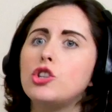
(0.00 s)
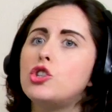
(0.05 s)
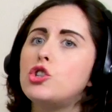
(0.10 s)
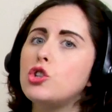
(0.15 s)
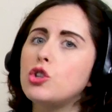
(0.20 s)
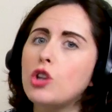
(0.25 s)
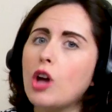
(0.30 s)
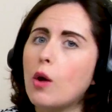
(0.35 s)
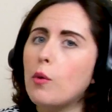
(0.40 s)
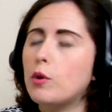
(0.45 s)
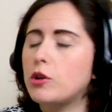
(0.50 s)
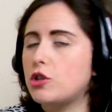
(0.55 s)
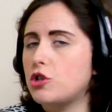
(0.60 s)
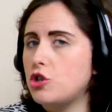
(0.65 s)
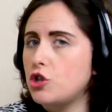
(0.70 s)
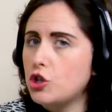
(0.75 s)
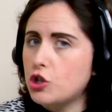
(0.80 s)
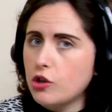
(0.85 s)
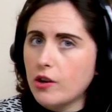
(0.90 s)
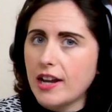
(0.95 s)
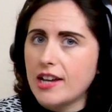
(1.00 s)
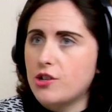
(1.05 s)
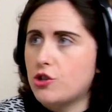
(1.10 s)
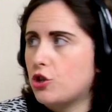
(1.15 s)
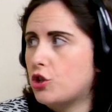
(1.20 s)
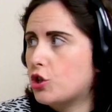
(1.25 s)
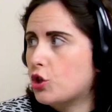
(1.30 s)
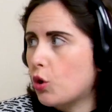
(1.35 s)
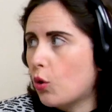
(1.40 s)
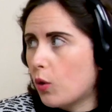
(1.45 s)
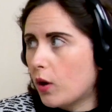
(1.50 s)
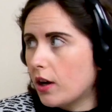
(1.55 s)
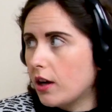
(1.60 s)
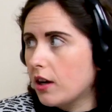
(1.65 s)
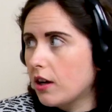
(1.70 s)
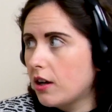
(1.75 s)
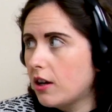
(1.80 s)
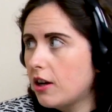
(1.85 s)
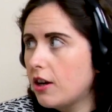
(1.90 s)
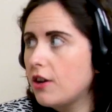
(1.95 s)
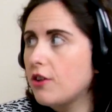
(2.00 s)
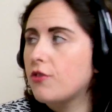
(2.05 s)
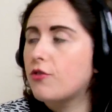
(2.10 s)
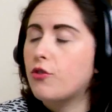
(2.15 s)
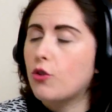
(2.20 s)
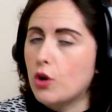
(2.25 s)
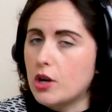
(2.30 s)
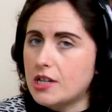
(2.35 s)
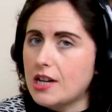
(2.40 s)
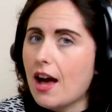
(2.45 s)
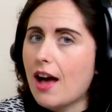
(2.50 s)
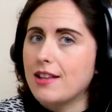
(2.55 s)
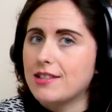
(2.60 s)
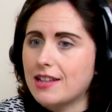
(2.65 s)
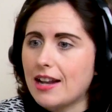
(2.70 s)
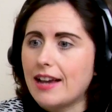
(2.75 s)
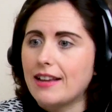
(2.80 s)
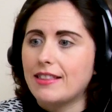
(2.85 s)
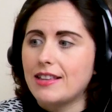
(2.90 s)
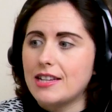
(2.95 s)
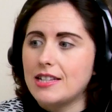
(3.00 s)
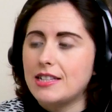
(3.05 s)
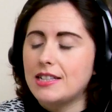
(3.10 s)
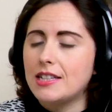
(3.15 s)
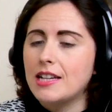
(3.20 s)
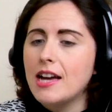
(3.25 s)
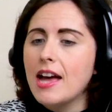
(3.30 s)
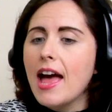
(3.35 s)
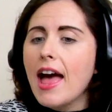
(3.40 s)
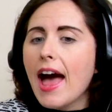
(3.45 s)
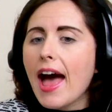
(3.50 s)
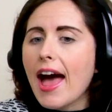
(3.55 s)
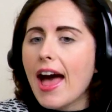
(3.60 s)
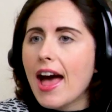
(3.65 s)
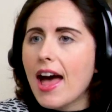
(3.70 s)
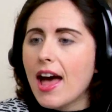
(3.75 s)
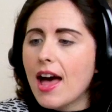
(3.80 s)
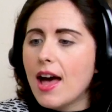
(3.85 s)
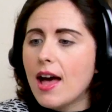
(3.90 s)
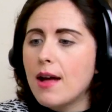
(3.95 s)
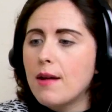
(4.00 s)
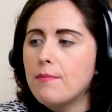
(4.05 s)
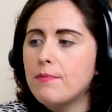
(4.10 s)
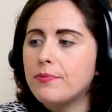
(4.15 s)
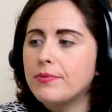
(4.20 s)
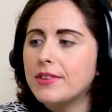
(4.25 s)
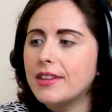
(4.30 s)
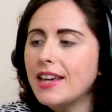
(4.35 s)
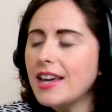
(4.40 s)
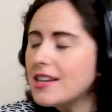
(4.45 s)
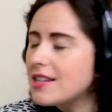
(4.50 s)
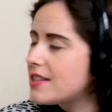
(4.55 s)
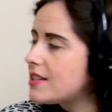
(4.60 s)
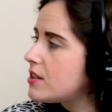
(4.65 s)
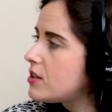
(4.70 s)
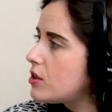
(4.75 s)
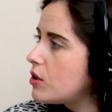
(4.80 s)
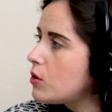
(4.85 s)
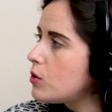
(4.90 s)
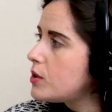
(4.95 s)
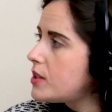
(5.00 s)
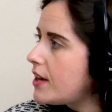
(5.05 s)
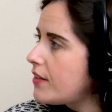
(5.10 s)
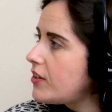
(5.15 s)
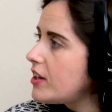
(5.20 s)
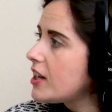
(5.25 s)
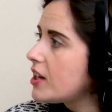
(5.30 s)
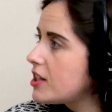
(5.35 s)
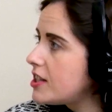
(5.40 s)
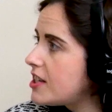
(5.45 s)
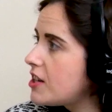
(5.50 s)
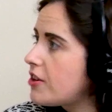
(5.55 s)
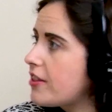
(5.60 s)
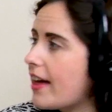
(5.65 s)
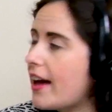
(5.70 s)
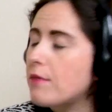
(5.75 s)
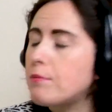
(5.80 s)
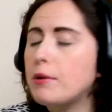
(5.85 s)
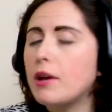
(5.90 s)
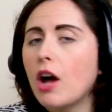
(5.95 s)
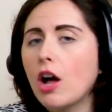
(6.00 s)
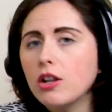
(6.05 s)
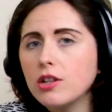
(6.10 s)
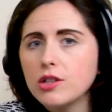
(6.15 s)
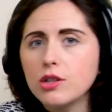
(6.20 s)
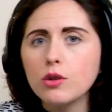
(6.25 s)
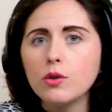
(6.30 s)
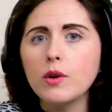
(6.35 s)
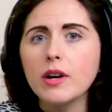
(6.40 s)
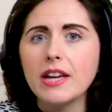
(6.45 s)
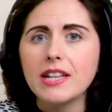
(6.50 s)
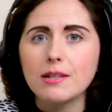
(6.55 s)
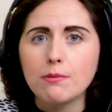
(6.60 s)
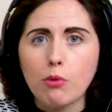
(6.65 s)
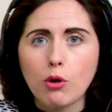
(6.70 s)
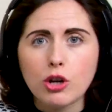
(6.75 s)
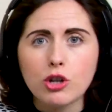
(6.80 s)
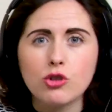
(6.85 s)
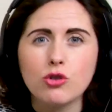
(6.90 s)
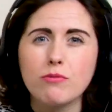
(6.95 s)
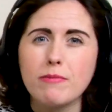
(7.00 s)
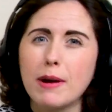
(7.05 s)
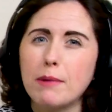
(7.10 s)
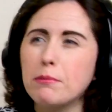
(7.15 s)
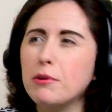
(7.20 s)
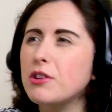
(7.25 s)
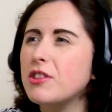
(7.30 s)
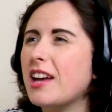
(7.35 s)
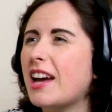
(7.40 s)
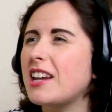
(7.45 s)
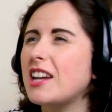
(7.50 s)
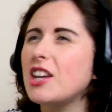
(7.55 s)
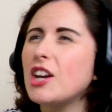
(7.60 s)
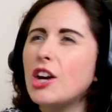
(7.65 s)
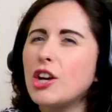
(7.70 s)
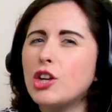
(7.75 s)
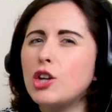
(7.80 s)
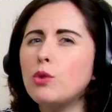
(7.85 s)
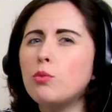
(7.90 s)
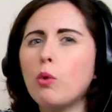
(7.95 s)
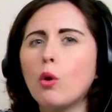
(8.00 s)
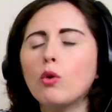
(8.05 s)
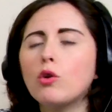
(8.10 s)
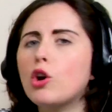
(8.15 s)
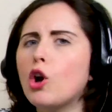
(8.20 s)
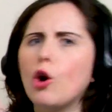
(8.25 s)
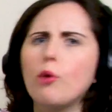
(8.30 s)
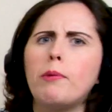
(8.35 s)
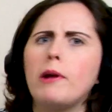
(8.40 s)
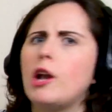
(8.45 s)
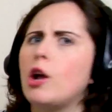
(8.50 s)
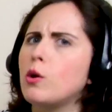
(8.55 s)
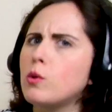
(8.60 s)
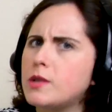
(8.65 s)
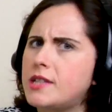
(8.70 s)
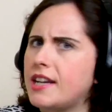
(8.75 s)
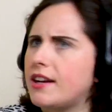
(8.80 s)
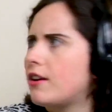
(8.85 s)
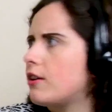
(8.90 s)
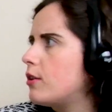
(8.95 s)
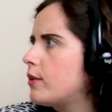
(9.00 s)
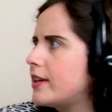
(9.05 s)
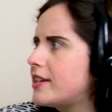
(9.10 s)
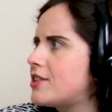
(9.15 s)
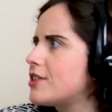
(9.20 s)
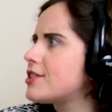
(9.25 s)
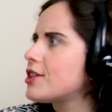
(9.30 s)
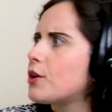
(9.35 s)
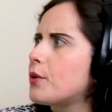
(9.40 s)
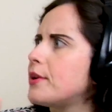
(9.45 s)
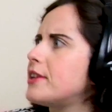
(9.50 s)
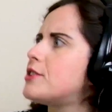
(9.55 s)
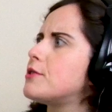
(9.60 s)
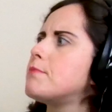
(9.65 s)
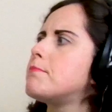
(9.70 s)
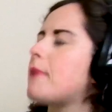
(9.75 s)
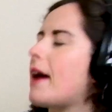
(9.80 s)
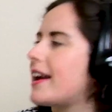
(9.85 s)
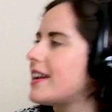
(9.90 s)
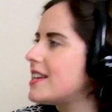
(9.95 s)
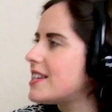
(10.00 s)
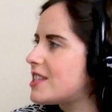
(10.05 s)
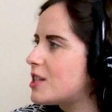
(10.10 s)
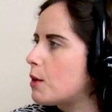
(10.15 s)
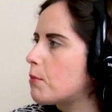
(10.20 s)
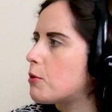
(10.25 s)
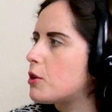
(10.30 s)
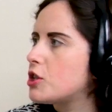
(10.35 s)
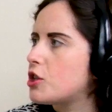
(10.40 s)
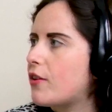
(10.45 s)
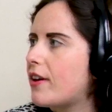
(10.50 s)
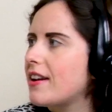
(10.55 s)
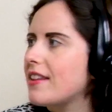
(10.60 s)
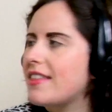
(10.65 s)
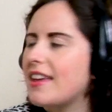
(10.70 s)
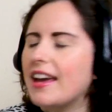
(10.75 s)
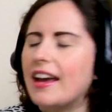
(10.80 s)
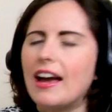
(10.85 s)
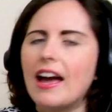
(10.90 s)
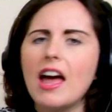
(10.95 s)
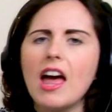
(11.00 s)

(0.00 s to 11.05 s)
do not want to neutralize your score for a task like this. Yes, so definitely consider that. But also, it's important to remember that you won't go below 0. It doesn't go into minus numbers or anything.